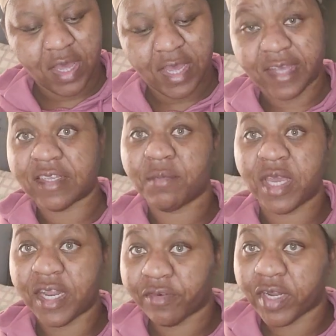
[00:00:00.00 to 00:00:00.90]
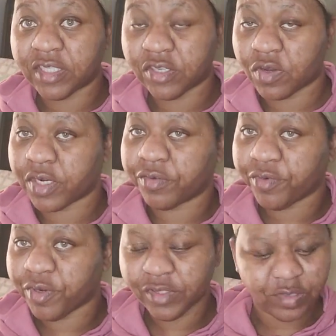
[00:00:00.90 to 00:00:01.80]
Guys, I'm getting ready to go on the
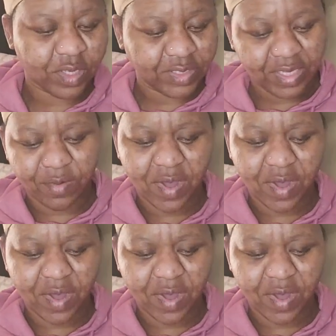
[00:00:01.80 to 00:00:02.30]
road, so I said,